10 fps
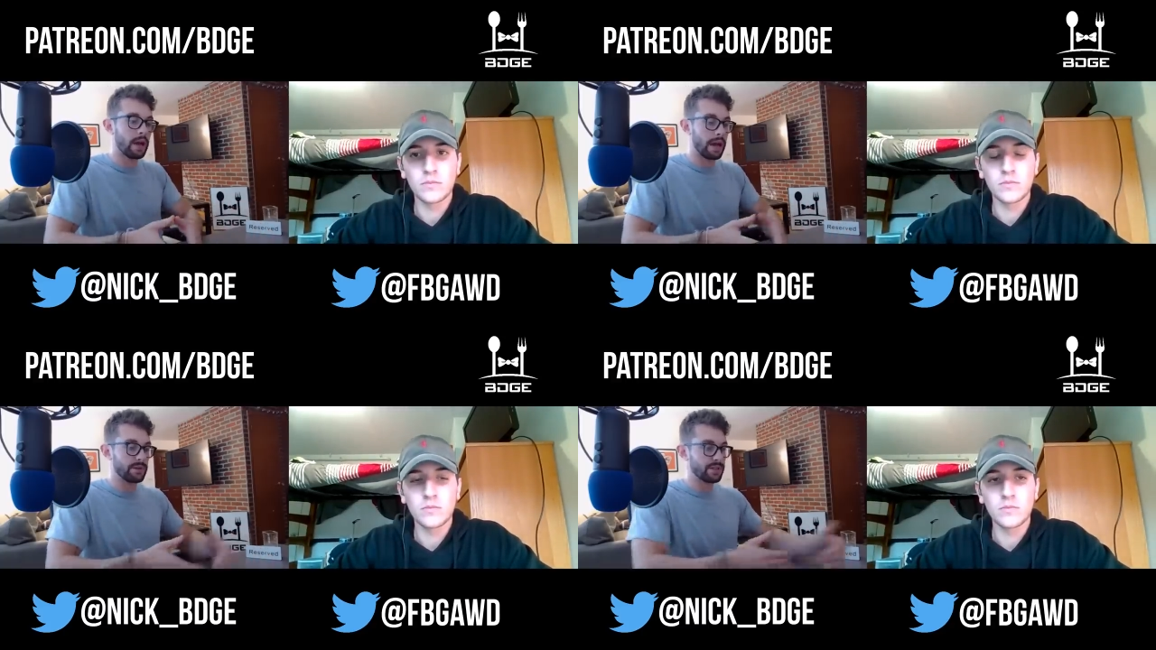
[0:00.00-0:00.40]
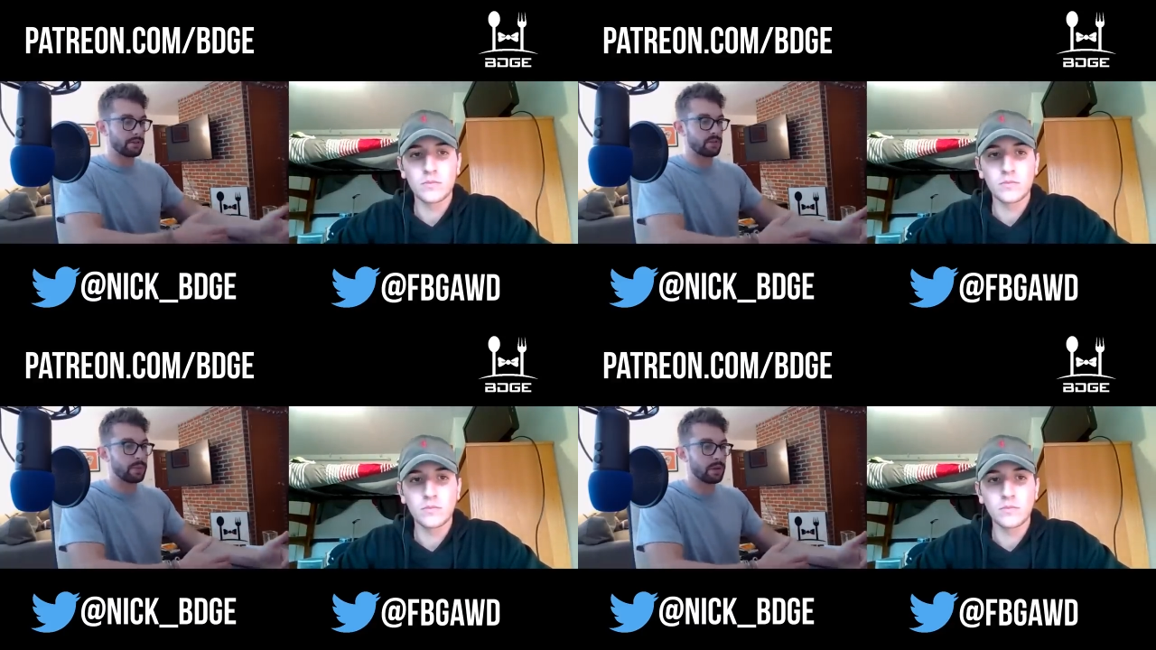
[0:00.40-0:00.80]
Speaker 1: and you see him
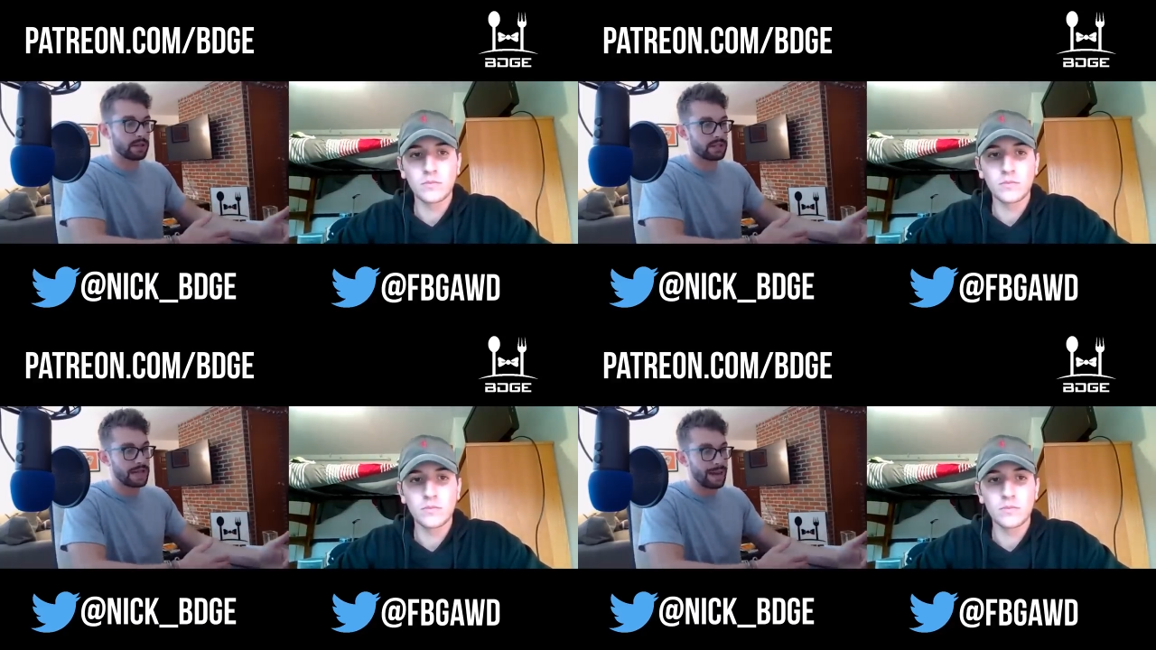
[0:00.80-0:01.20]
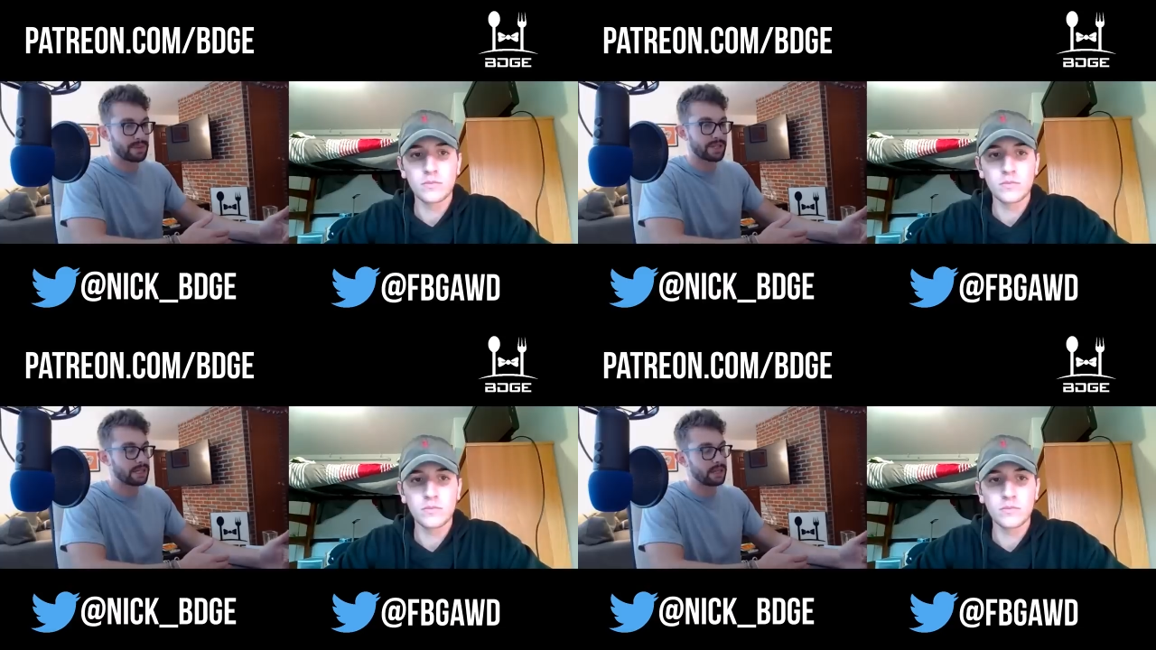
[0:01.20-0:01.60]
splitting the
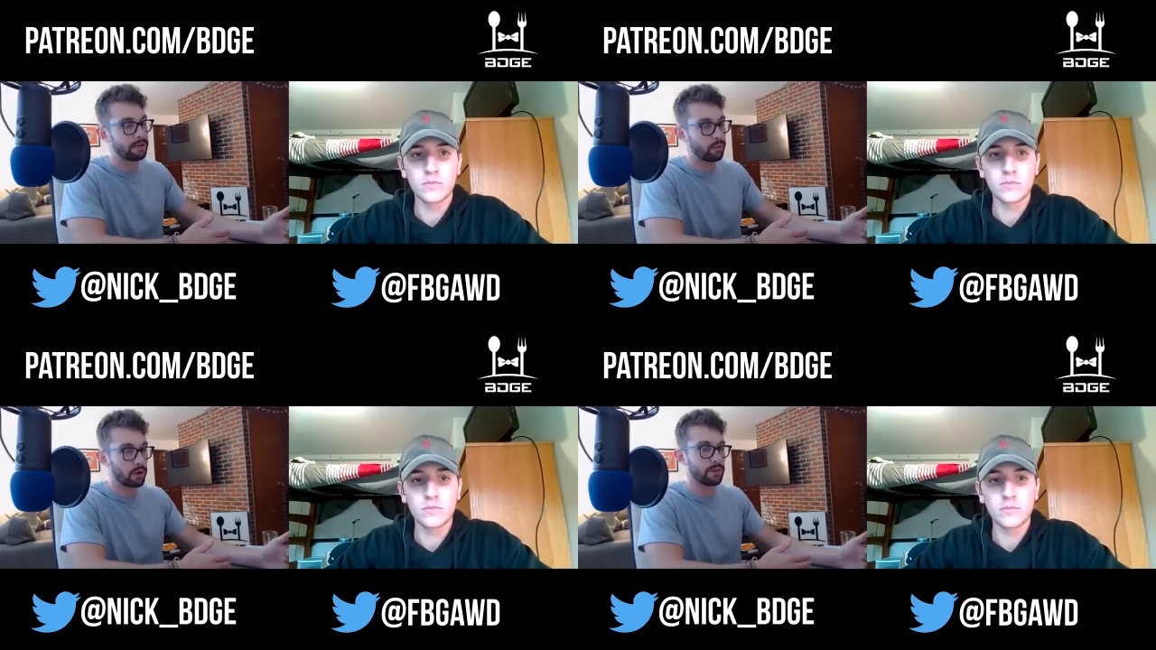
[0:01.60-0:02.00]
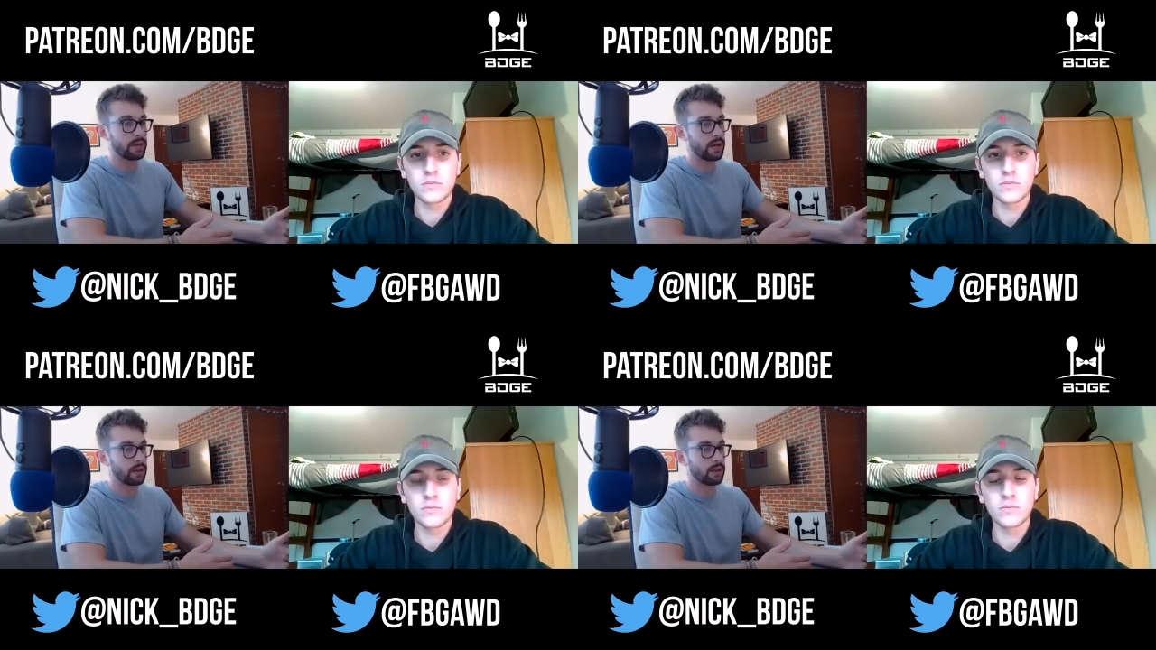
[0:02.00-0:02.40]
snaps 60 to 40 with
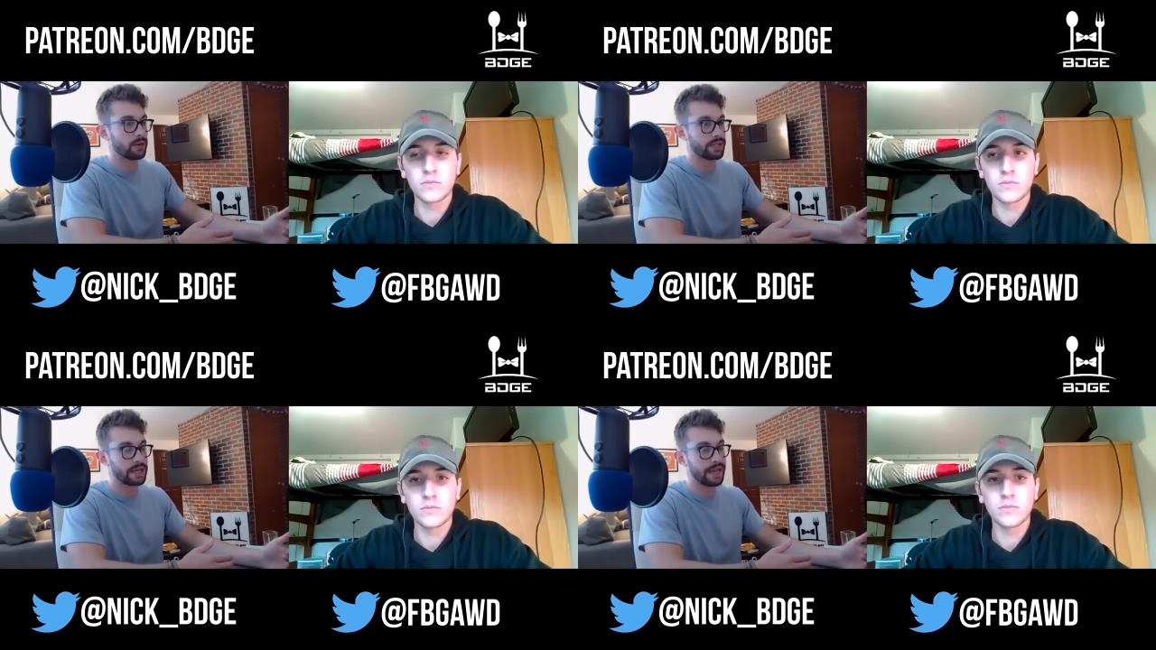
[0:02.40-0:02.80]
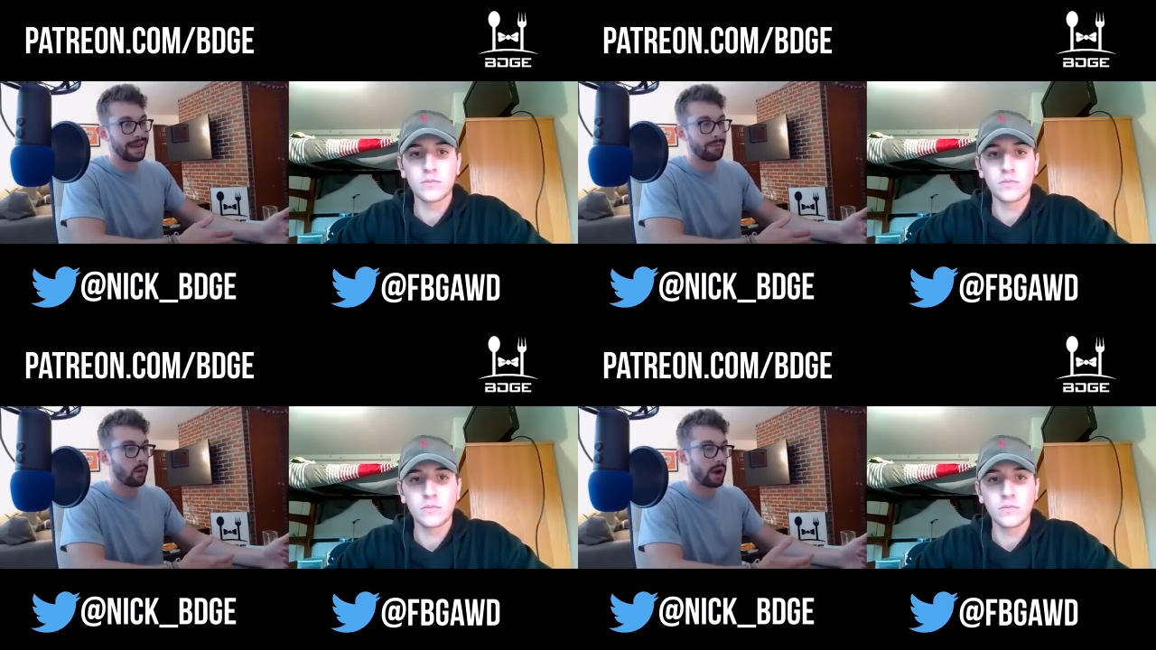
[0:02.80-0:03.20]
Dion Lewis in a
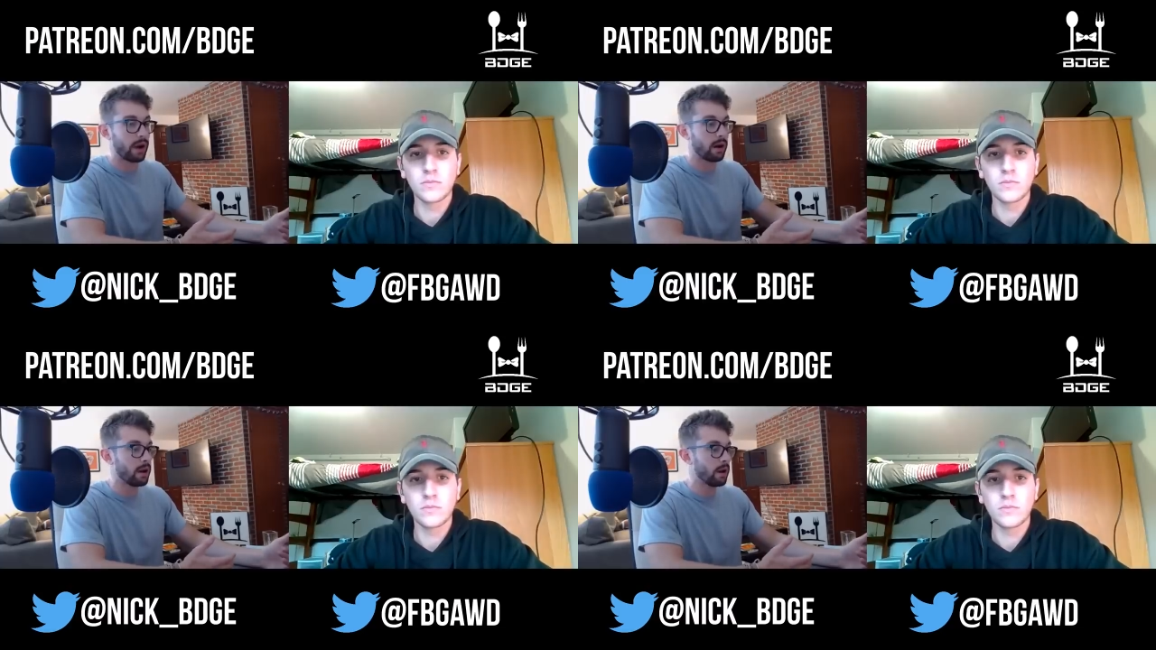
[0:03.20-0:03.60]
game where